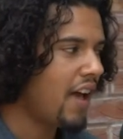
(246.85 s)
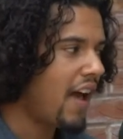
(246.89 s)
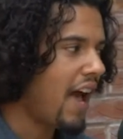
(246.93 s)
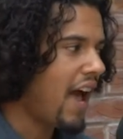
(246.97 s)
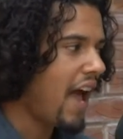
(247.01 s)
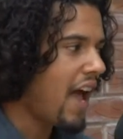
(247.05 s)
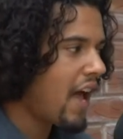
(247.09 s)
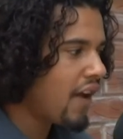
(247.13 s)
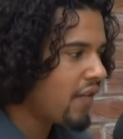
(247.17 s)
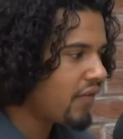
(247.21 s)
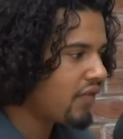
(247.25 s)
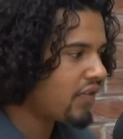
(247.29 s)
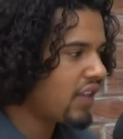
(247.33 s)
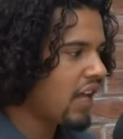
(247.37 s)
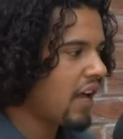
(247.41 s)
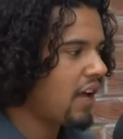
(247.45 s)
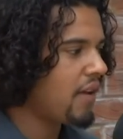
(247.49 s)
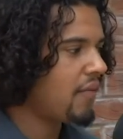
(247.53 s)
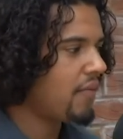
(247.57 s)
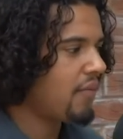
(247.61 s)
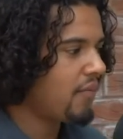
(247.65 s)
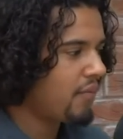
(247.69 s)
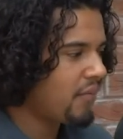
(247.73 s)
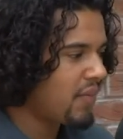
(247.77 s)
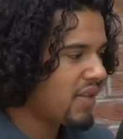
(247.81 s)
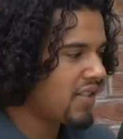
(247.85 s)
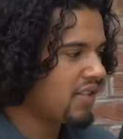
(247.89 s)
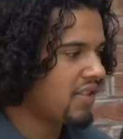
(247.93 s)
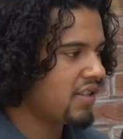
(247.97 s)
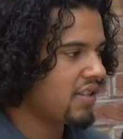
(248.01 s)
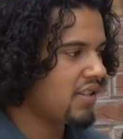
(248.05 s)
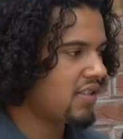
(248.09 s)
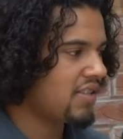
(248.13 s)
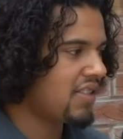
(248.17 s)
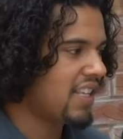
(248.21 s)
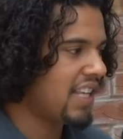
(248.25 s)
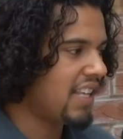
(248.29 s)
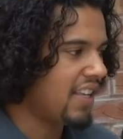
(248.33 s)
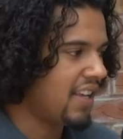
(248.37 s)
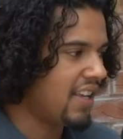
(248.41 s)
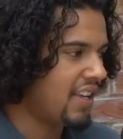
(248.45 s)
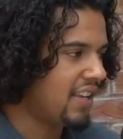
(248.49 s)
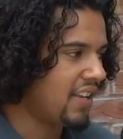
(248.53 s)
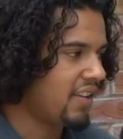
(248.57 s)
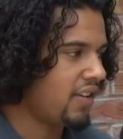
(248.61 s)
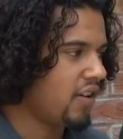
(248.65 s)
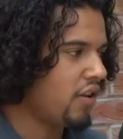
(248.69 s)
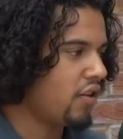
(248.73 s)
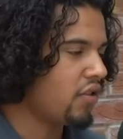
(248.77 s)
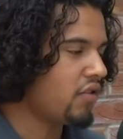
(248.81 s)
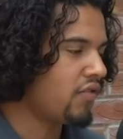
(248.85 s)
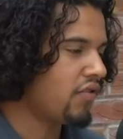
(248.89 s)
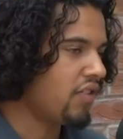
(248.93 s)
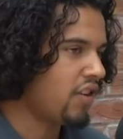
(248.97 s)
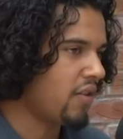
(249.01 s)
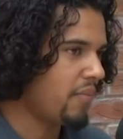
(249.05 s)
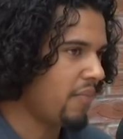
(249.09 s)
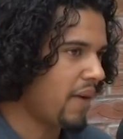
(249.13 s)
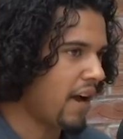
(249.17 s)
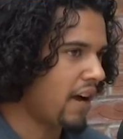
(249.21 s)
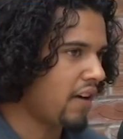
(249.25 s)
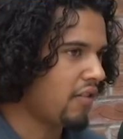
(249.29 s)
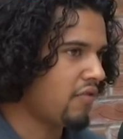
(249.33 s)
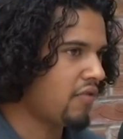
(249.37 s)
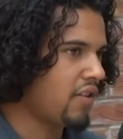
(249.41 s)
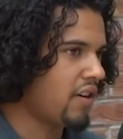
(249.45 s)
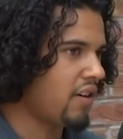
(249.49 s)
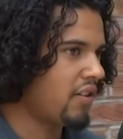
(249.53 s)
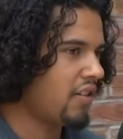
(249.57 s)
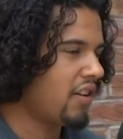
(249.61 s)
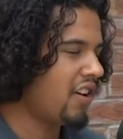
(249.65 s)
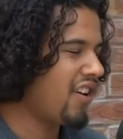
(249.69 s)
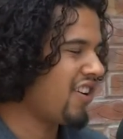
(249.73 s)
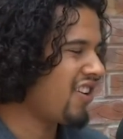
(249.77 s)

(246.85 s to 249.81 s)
have that business ticking over in the background,